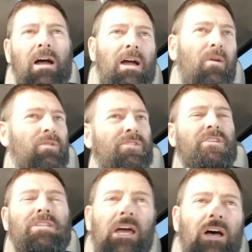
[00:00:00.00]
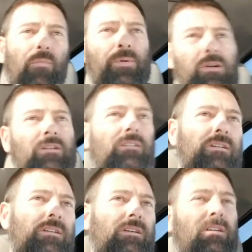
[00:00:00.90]
I was just a helper.
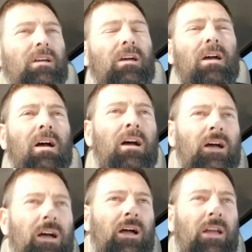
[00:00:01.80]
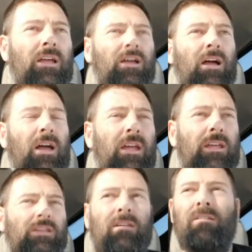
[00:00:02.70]

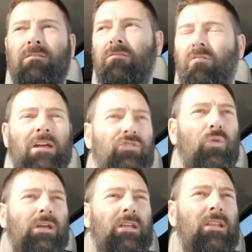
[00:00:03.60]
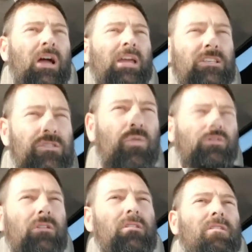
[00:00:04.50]
I graduated high school,